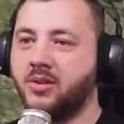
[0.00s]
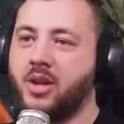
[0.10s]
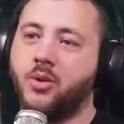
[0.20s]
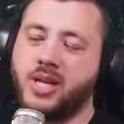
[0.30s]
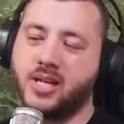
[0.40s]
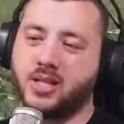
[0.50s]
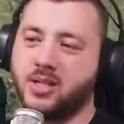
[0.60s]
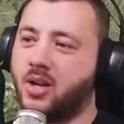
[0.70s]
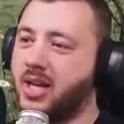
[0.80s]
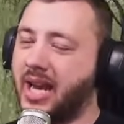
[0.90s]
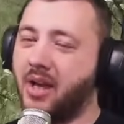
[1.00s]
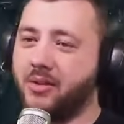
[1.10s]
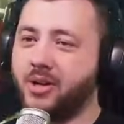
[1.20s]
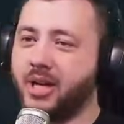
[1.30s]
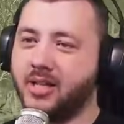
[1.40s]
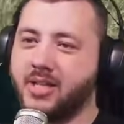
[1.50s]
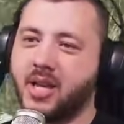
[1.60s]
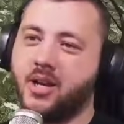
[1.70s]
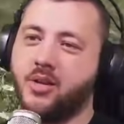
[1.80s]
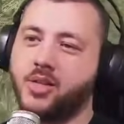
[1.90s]
The ODS is not like other guns that
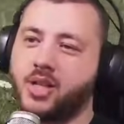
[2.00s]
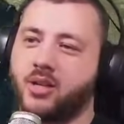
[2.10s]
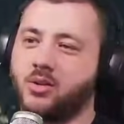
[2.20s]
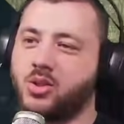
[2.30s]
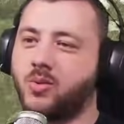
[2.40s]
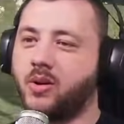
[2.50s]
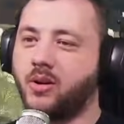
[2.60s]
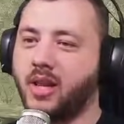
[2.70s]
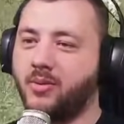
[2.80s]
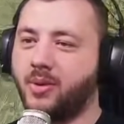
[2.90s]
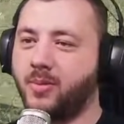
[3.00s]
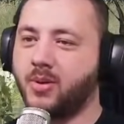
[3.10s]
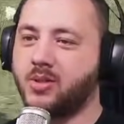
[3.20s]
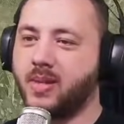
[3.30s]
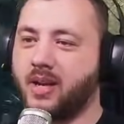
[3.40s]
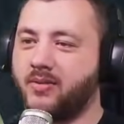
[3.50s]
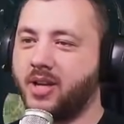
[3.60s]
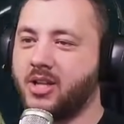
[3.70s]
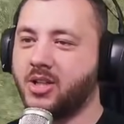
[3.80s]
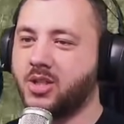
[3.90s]
are using close quarter then with the bonus
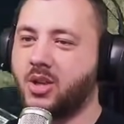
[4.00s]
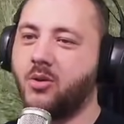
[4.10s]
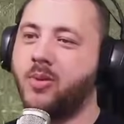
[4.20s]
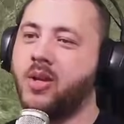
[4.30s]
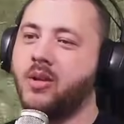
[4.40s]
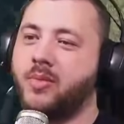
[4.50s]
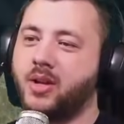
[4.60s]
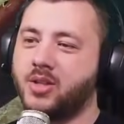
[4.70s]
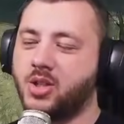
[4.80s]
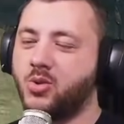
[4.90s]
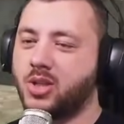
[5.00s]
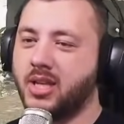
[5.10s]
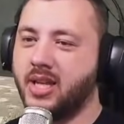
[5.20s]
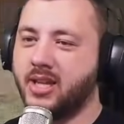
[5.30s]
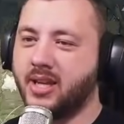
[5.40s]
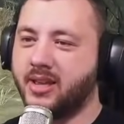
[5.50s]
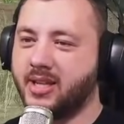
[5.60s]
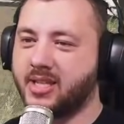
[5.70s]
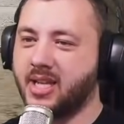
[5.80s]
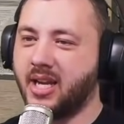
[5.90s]
magnification scope, because usually the
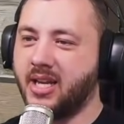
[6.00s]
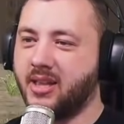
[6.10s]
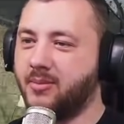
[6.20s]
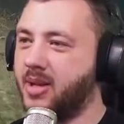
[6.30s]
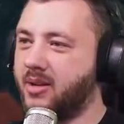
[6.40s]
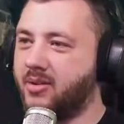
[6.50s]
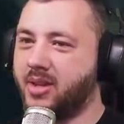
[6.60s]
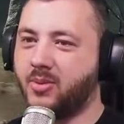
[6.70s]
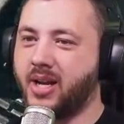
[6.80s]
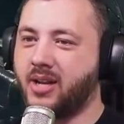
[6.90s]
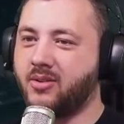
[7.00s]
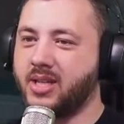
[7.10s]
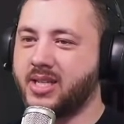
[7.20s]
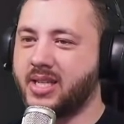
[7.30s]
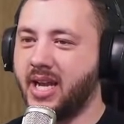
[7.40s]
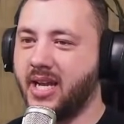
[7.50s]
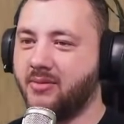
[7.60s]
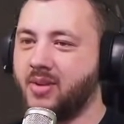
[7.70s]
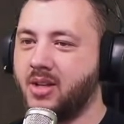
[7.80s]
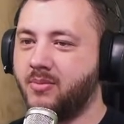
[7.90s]
sight in the middle, the reticle, is steady.
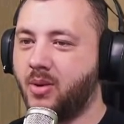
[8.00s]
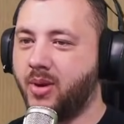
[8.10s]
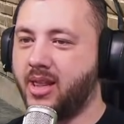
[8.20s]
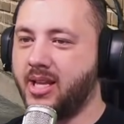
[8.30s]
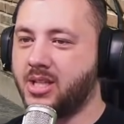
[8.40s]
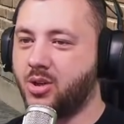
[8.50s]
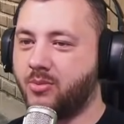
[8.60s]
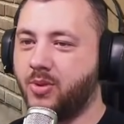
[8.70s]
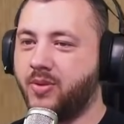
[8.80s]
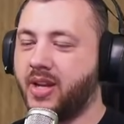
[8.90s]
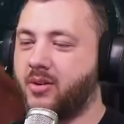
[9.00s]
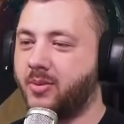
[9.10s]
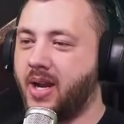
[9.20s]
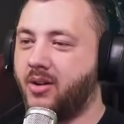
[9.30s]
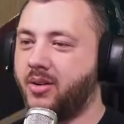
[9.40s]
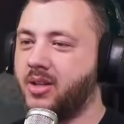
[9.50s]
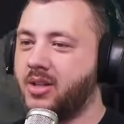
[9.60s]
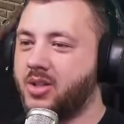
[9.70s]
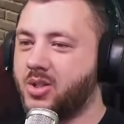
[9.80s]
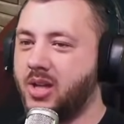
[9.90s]
But with this, you're moving it around. So